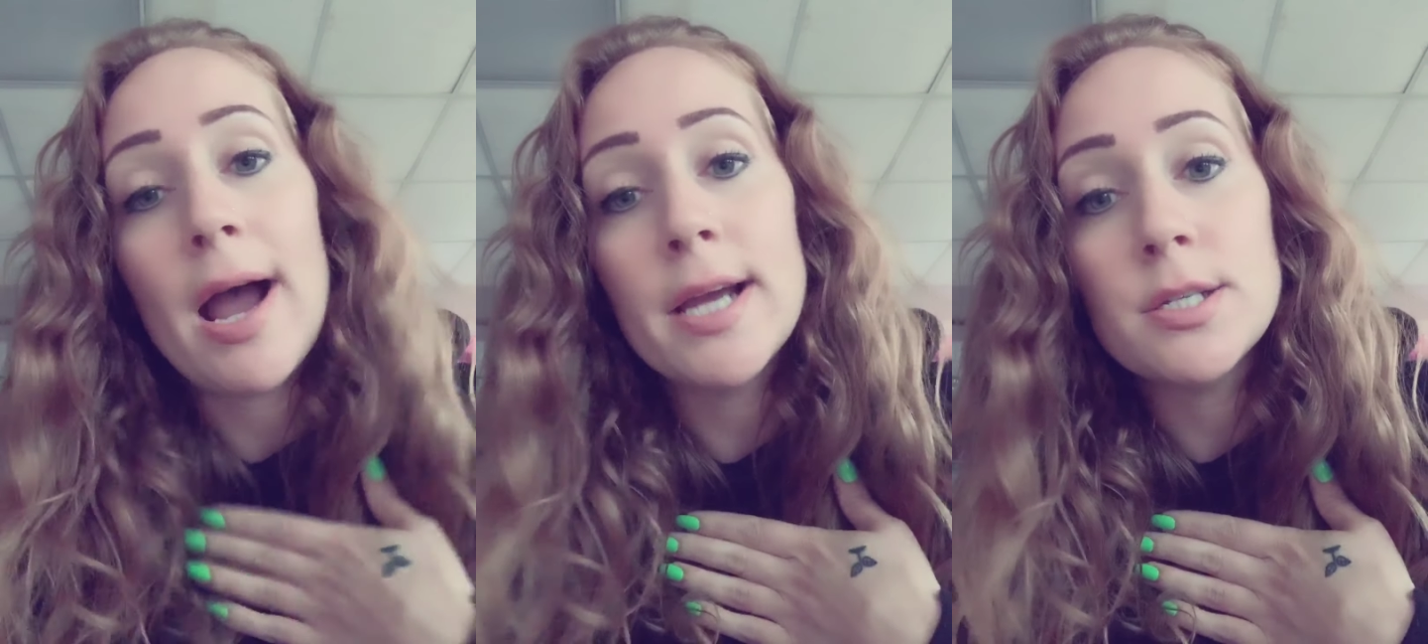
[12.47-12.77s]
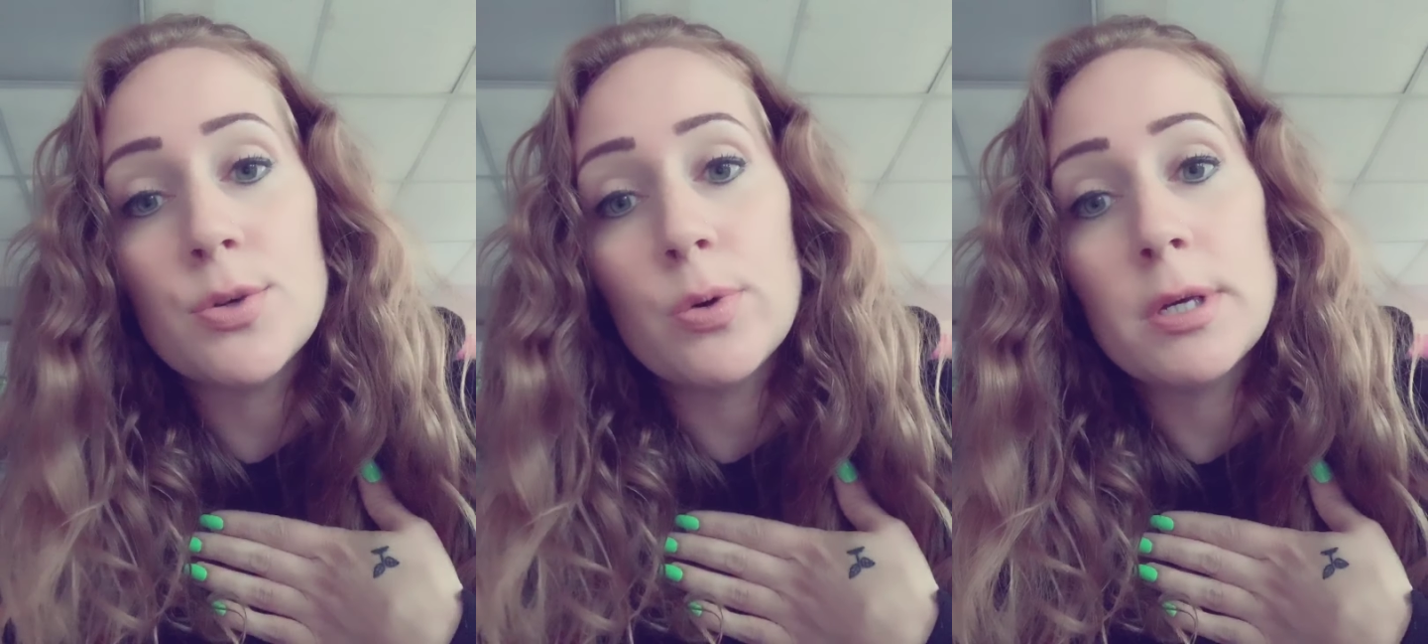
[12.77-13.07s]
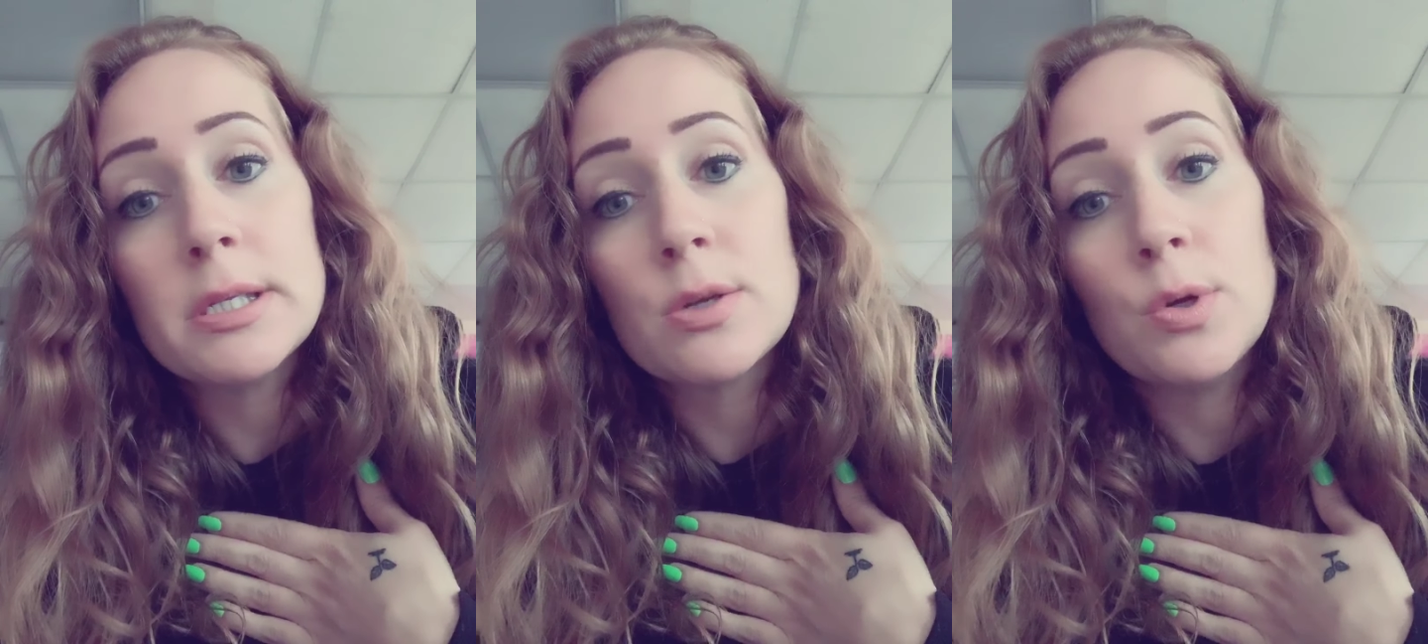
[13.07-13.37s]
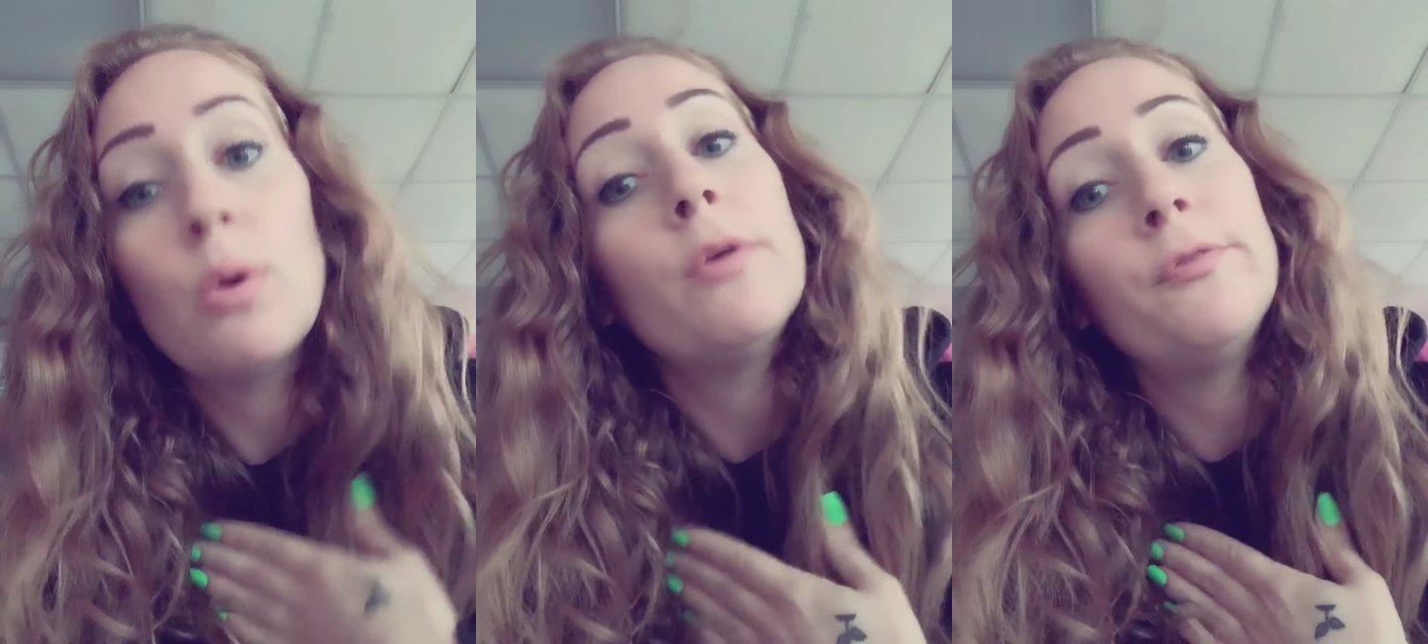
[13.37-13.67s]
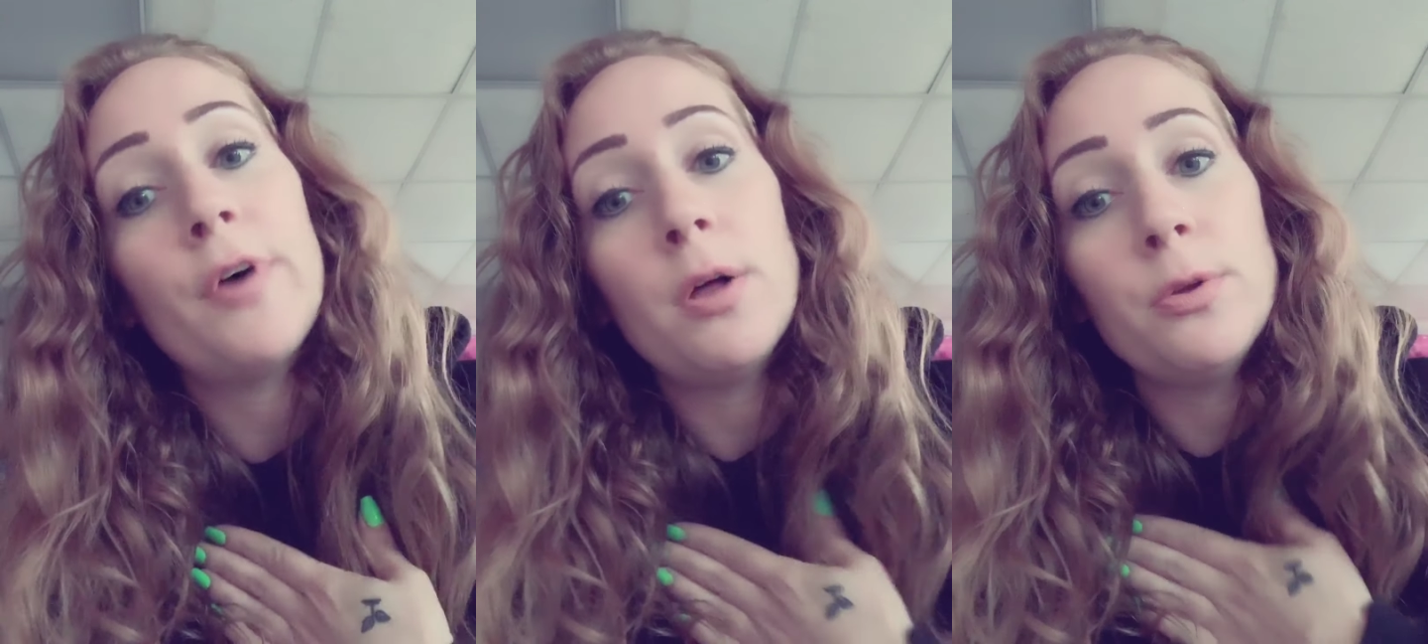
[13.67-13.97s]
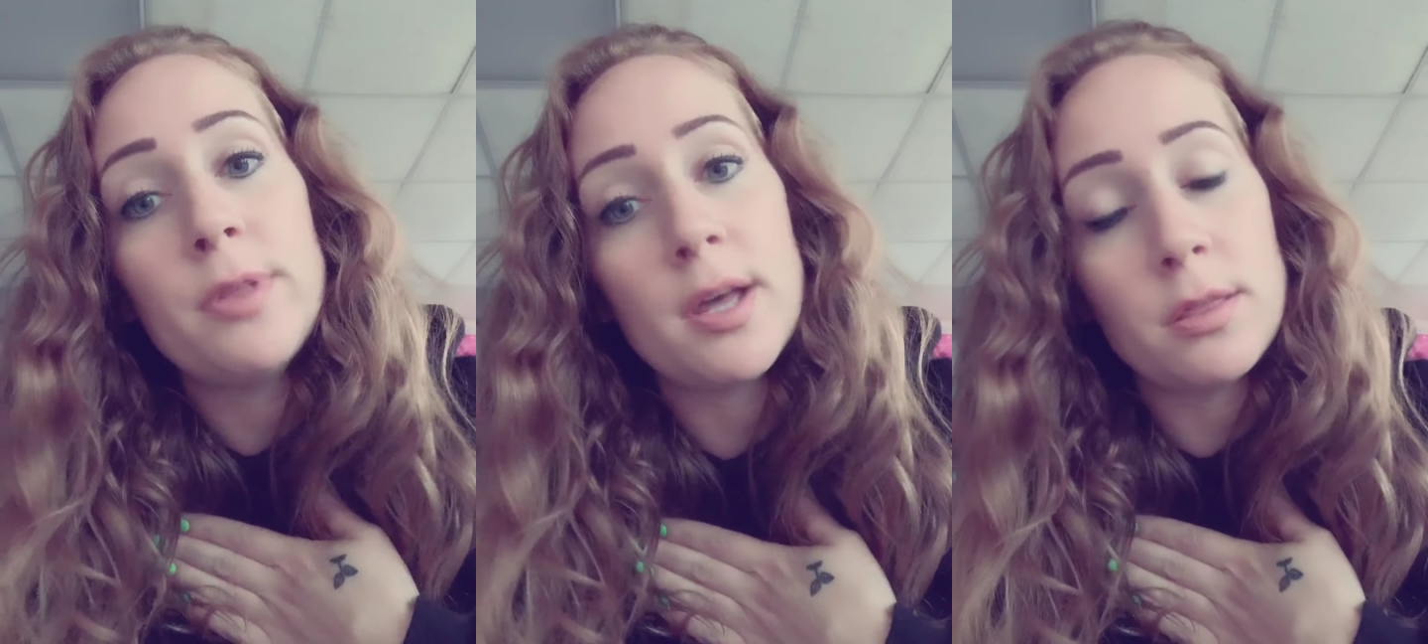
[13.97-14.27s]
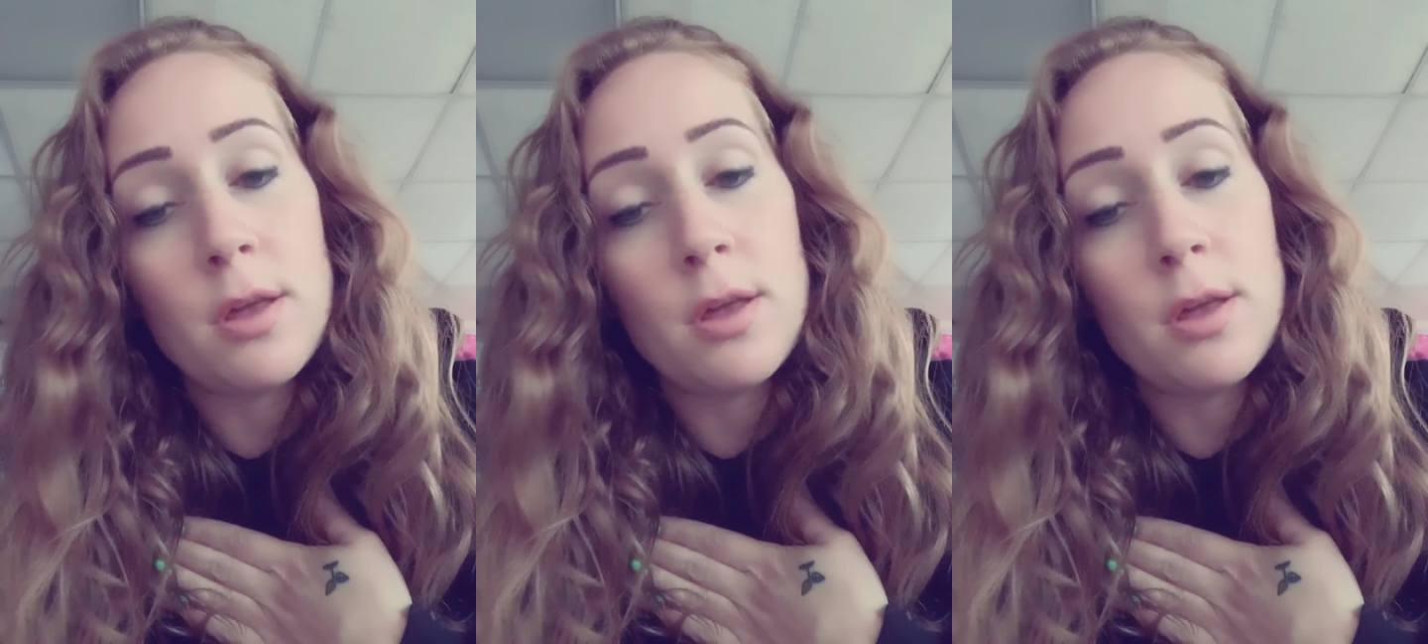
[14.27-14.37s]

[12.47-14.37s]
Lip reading: I do it so you can follow that